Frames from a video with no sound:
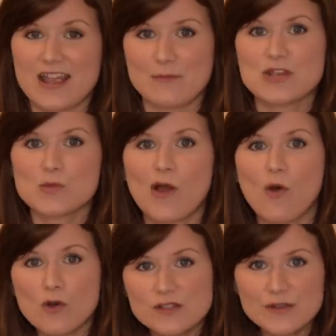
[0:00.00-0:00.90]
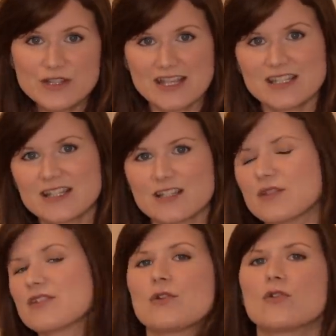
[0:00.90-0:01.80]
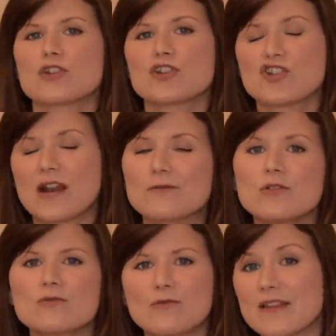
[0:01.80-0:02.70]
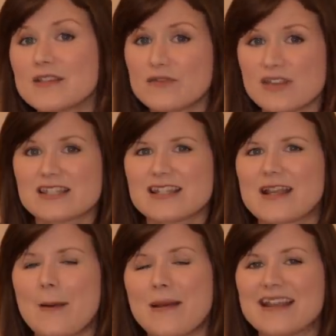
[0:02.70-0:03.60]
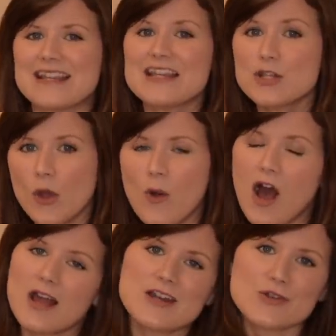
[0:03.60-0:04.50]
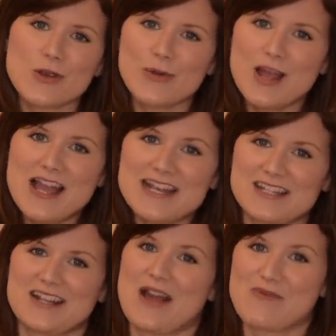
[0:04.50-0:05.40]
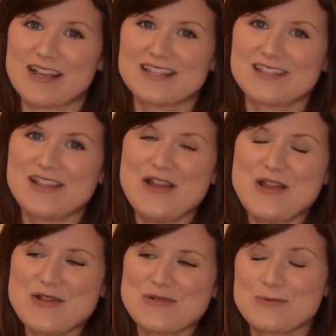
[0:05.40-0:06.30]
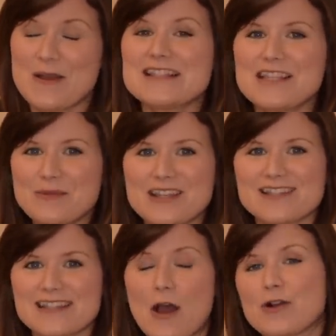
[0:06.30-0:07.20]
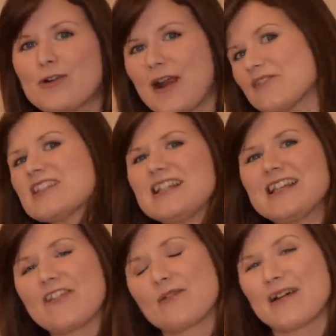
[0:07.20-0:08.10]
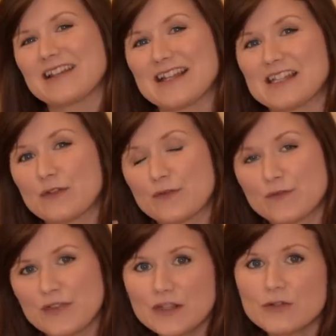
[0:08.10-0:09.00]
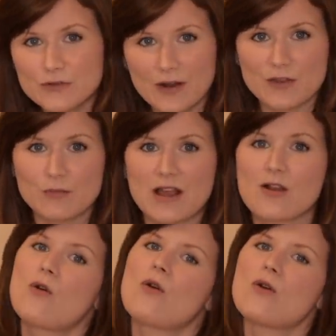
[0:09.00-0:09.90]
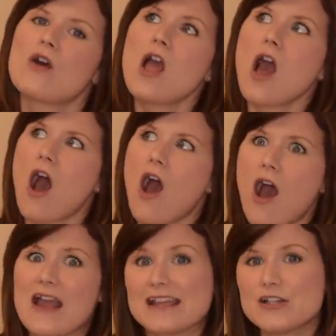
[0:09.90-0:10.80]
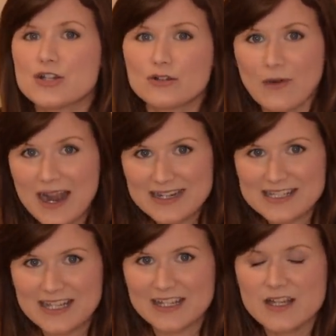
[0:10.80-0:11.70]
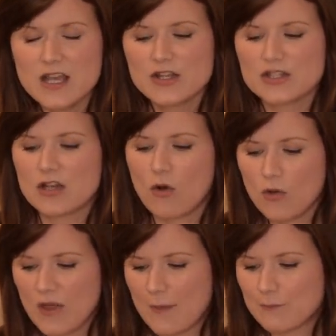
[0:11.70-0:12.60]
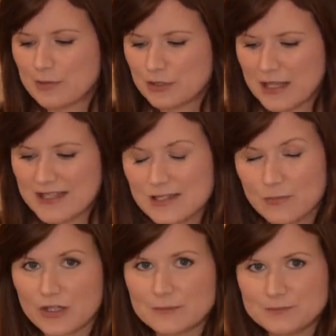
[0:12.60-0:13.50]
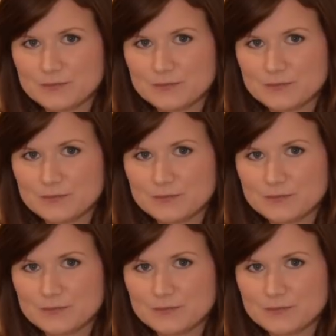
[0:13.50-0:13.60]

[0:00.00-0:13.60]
image. We're also testing something that's called general relativistic magnetohydrodynamics, which basically means how gravity and the magnetic field around the black hole are interacting so that all that plasma,